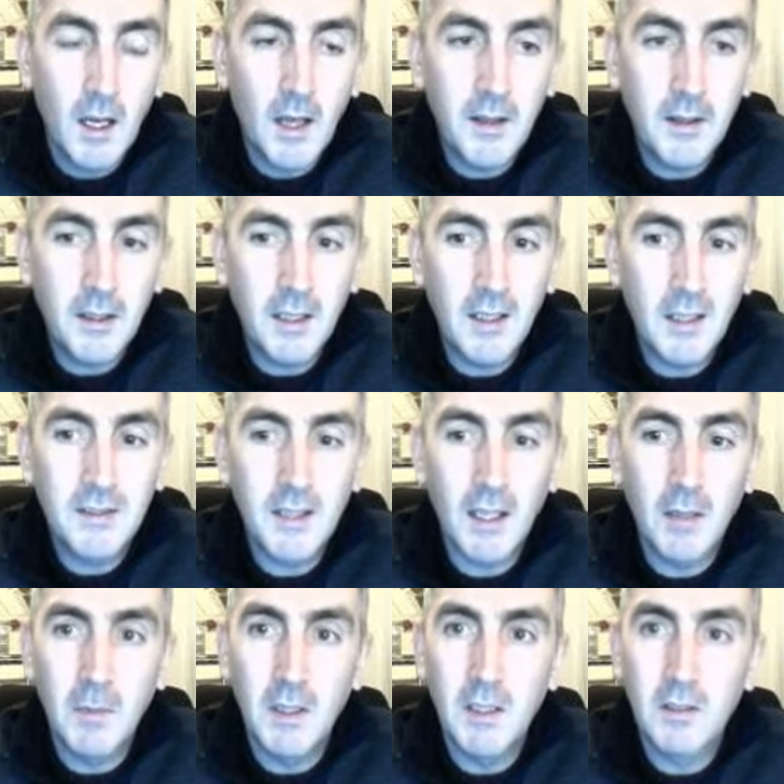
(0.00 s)
I think the
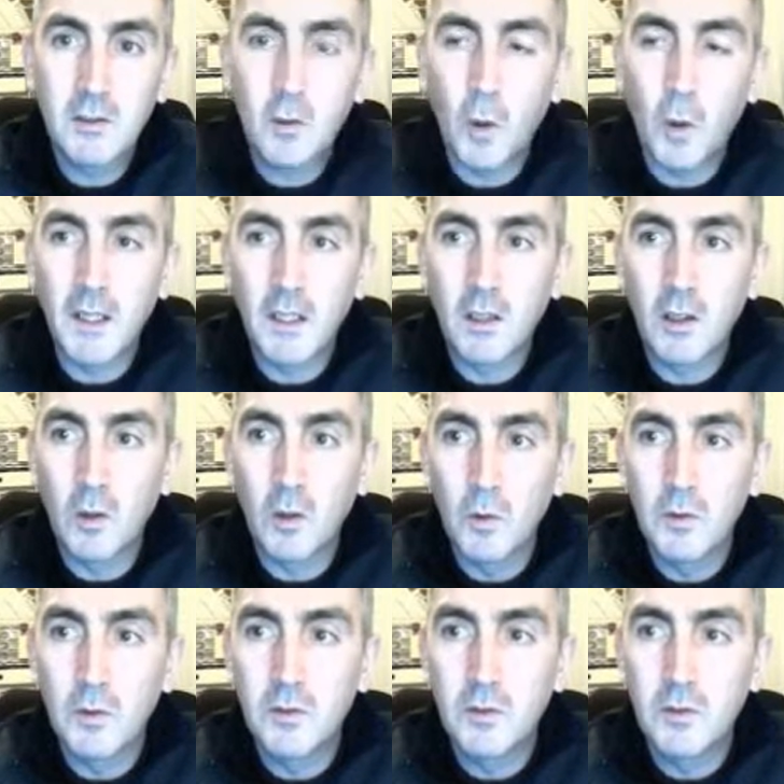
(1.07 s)
assignment is quite
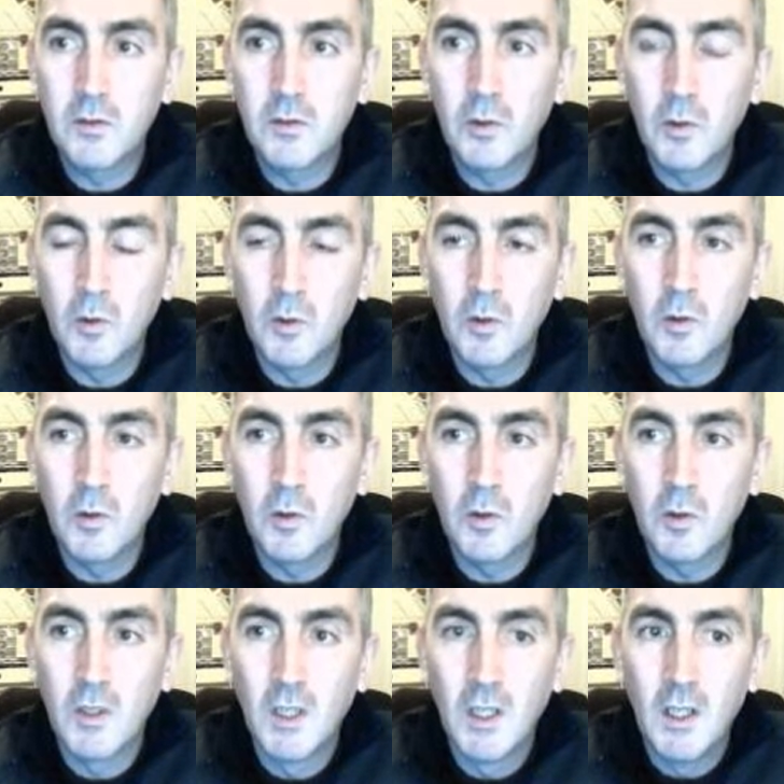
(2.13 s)
close to
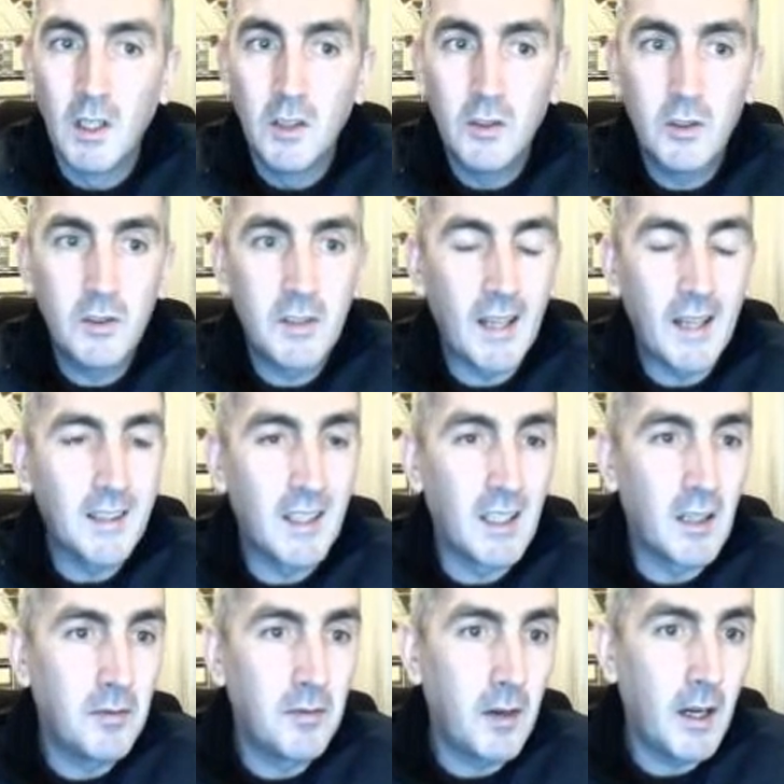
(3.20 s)
just adding in
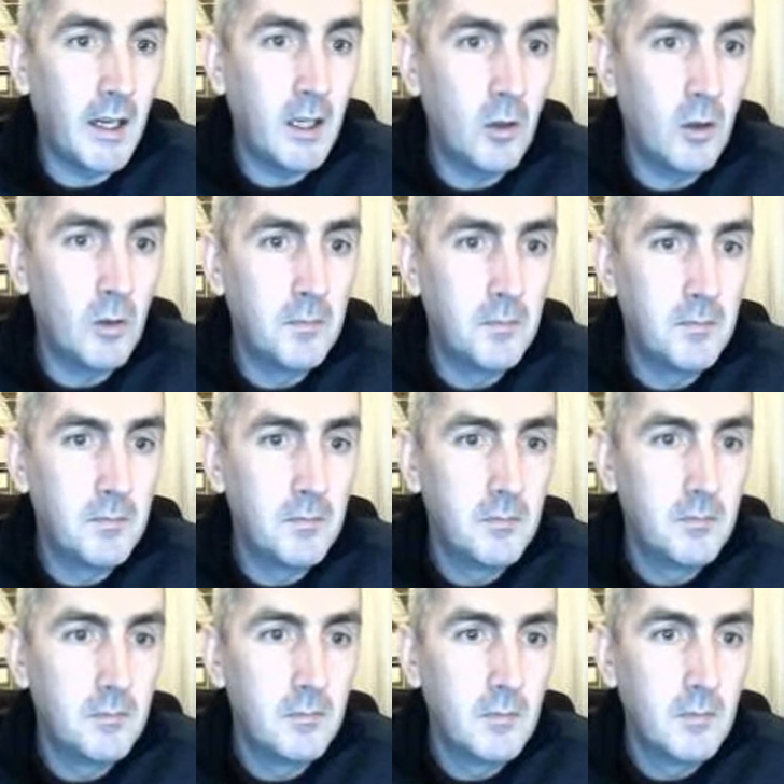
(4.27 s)
a file.
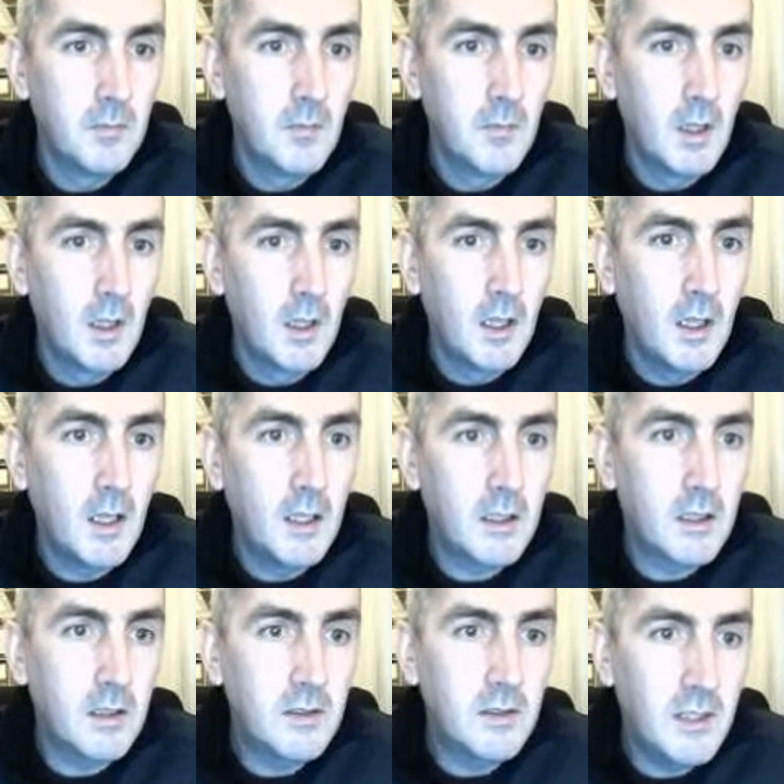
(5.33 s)
You
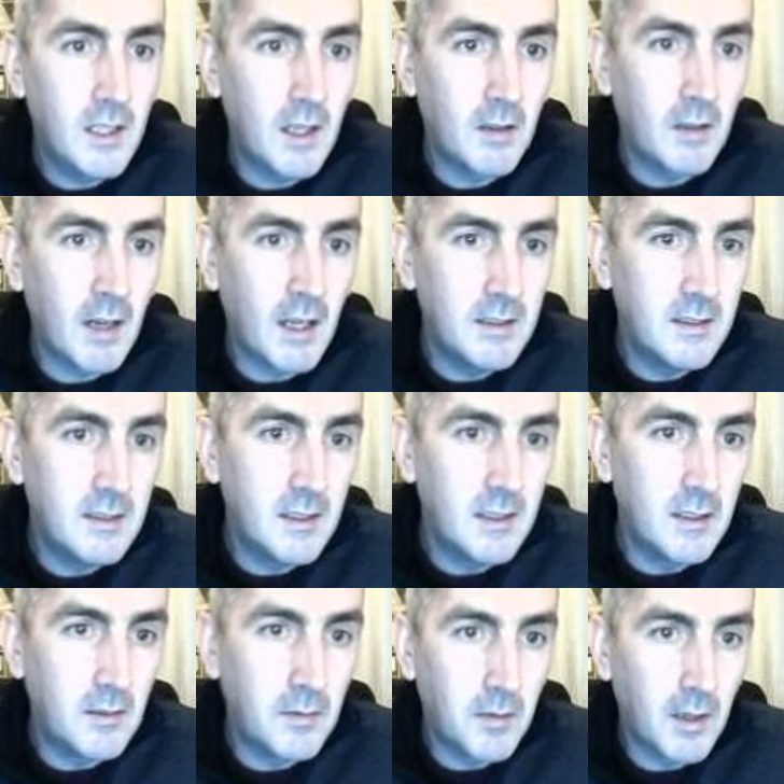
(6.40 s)
can see I've added
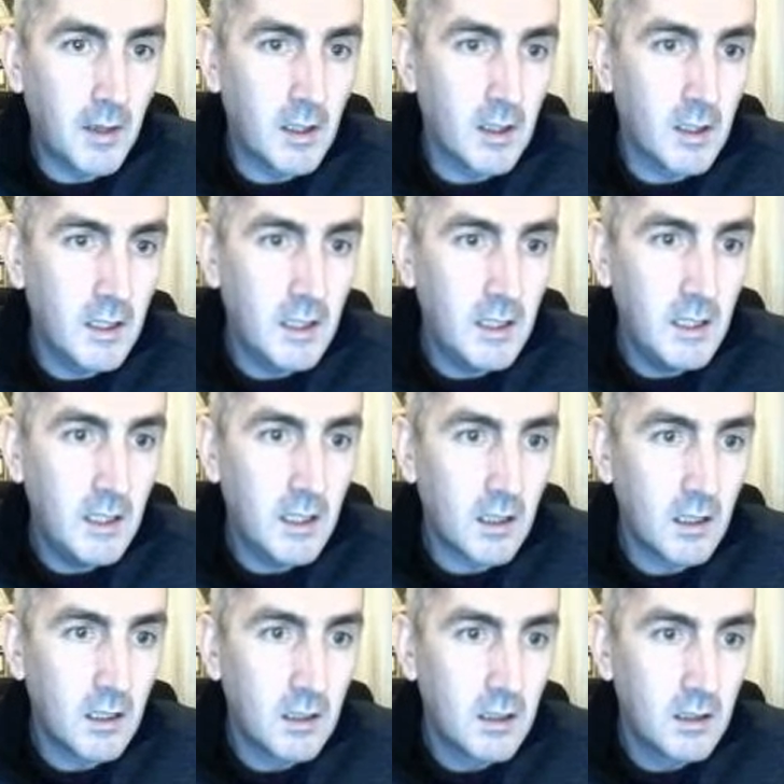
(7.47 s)
in a file
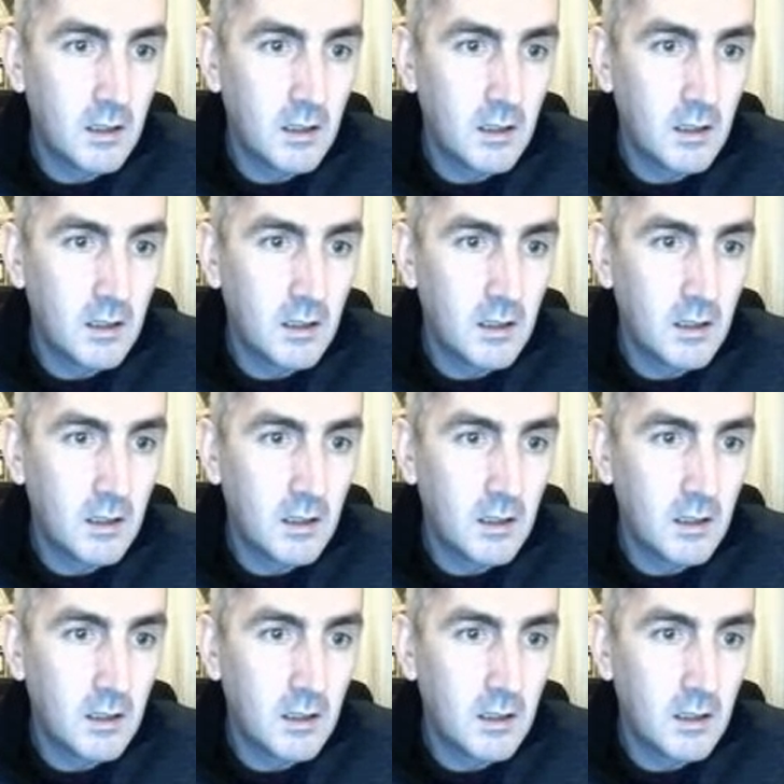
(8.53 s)
here.